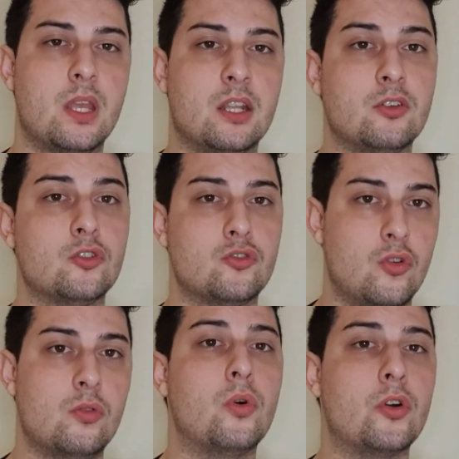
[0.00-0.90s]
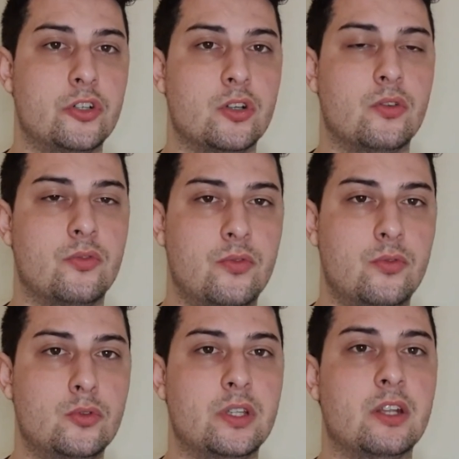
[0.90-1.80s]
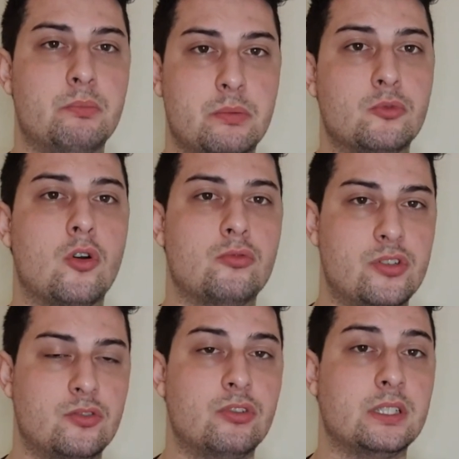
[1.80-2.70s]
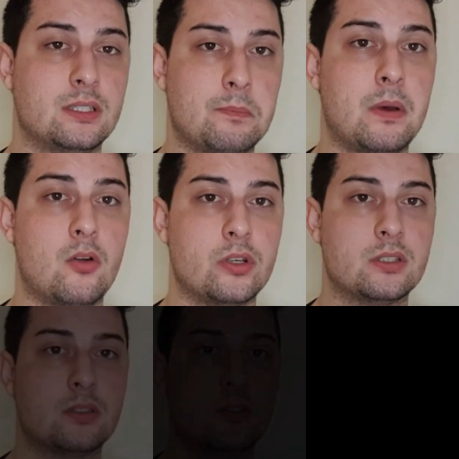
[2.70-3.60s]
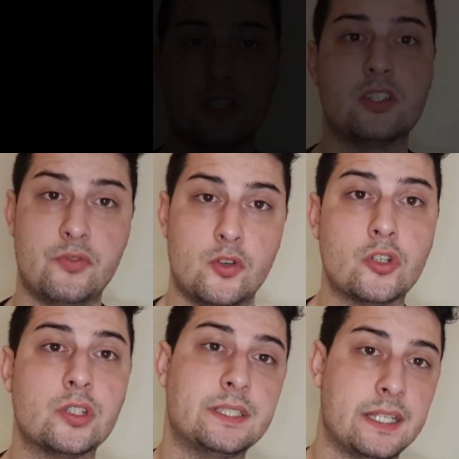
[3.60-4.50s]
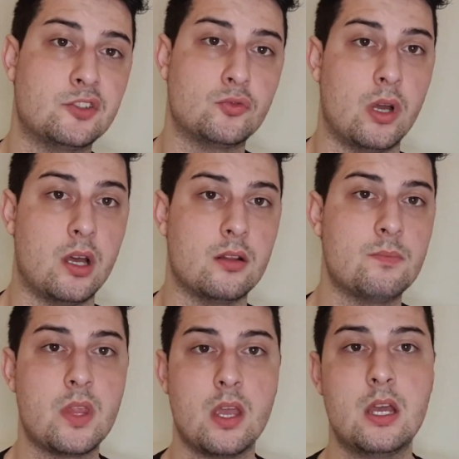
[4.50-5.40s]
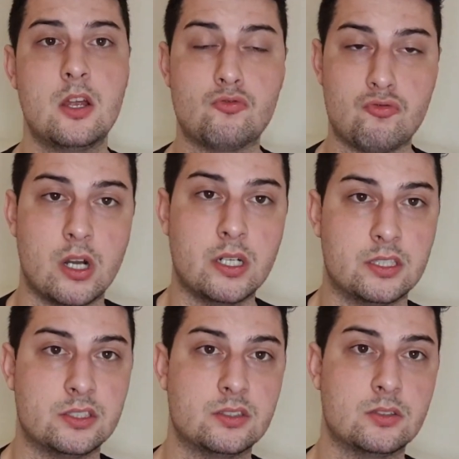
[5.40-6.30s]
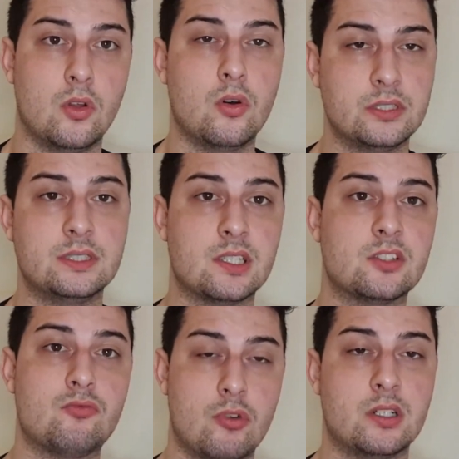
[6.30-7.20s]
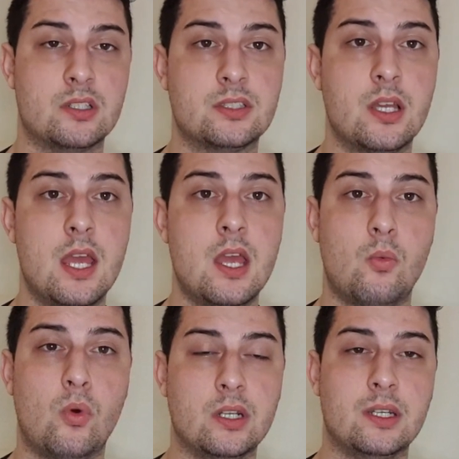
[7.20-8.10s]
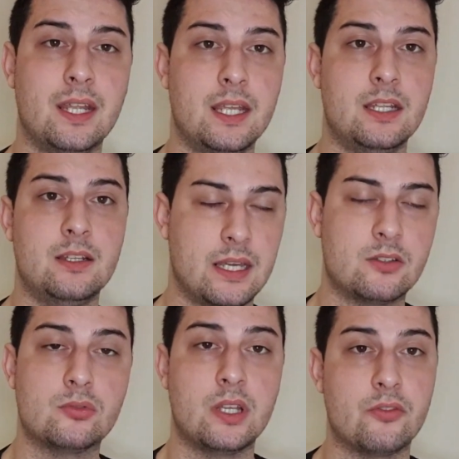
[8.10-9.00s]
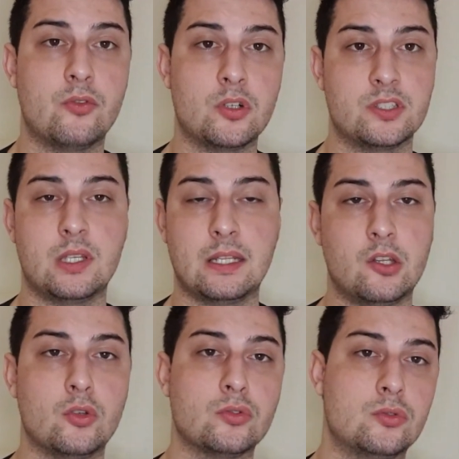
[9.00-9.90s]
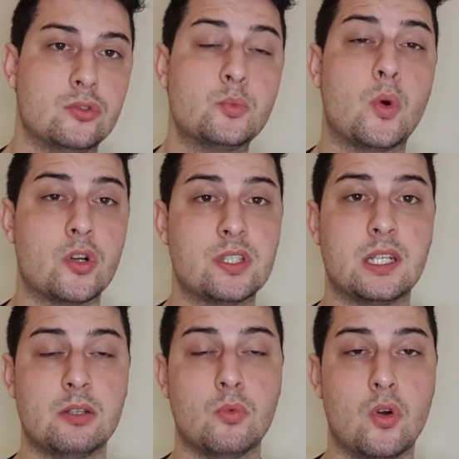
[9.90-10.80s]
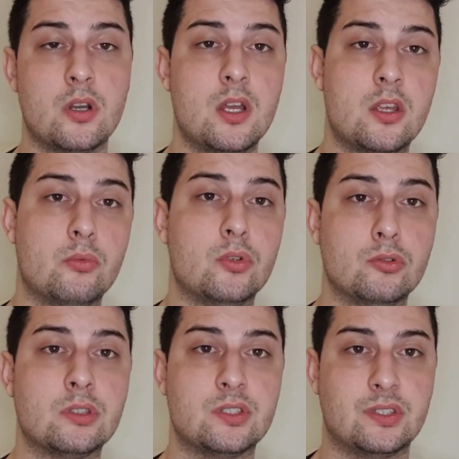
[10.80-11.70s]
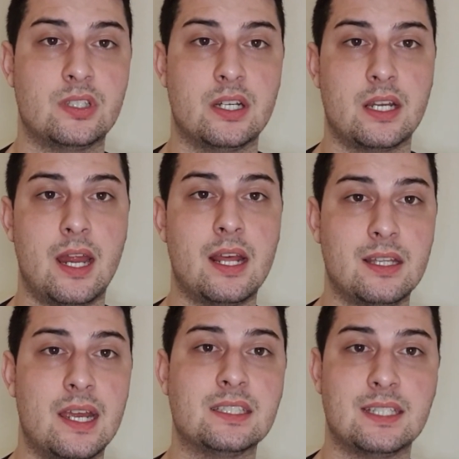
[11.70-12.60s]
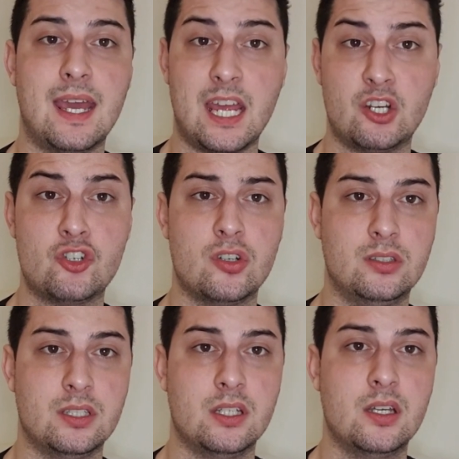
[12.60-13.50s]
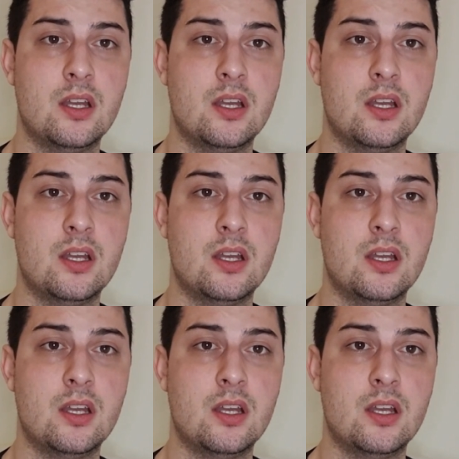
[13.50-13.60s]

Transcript: And control more your food and be more strict about it. Because if you notice as well, runners, long distance runners, when they get to their 40s and they don't do sports anymore, you will notice their legs actually